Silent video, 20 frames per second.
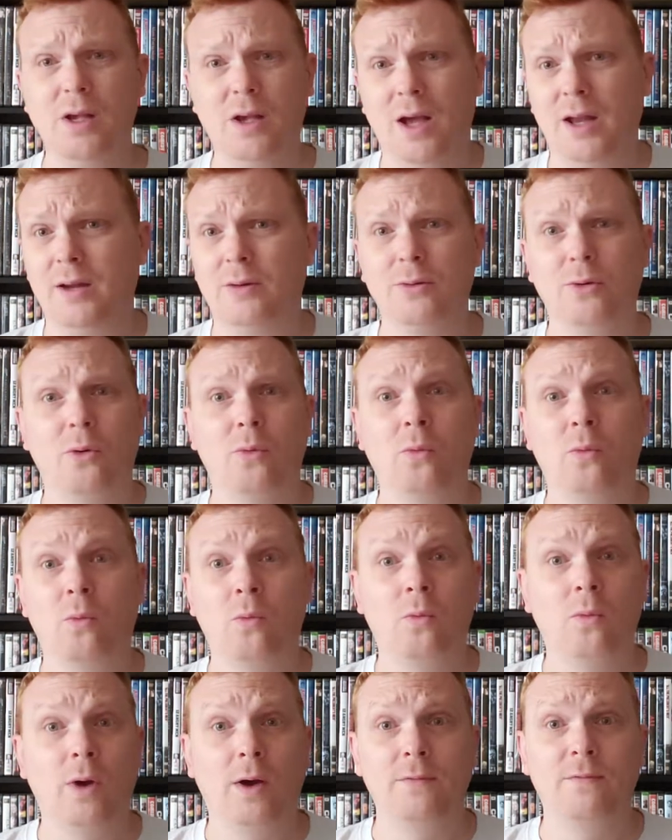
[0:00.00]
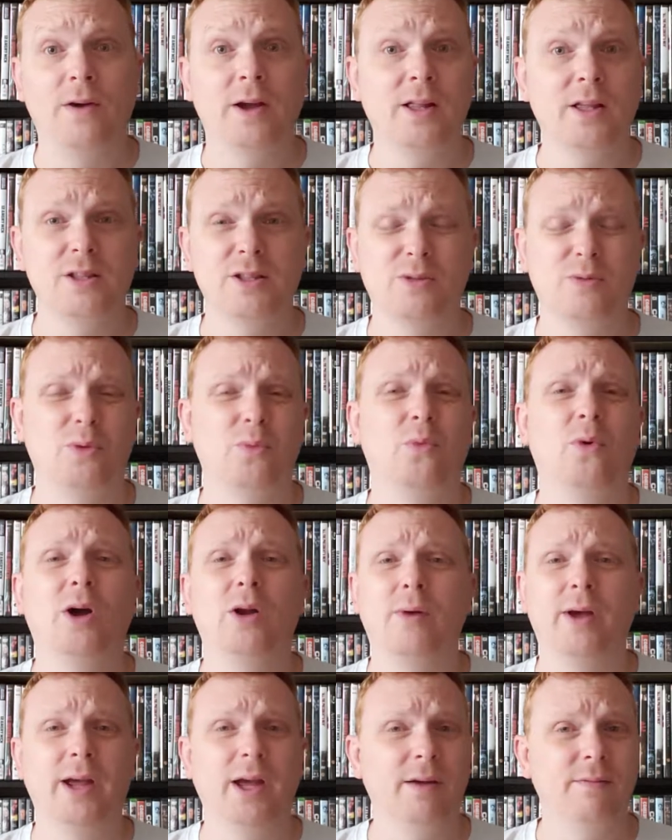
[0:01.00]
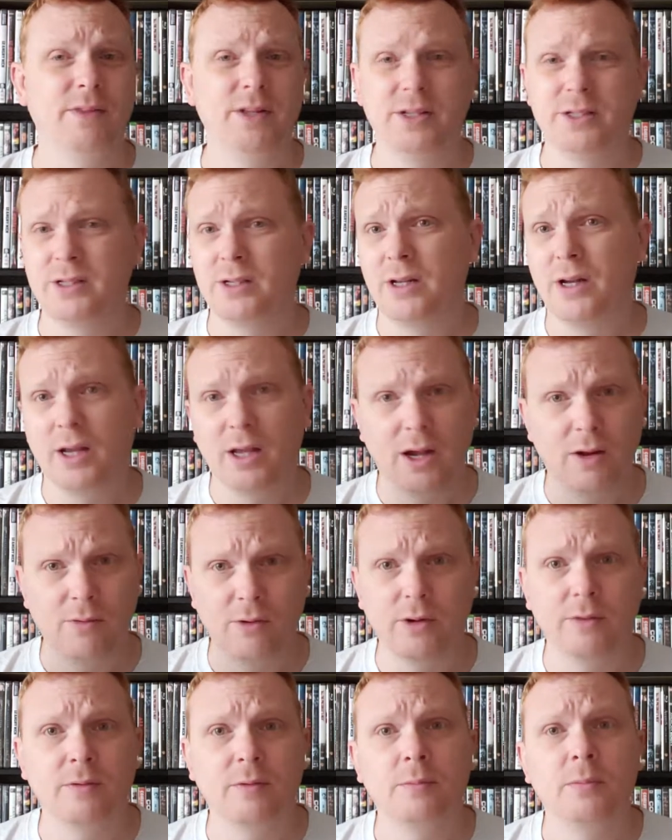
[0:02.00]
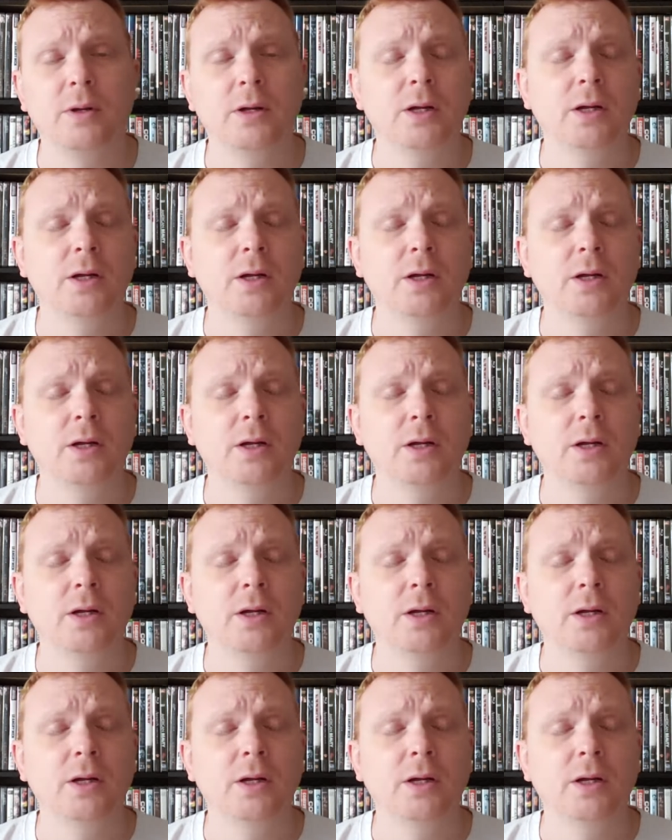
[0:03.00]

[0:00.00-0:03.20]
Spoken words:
I don't know. I finally just went, why do I have these? And I got rid of them.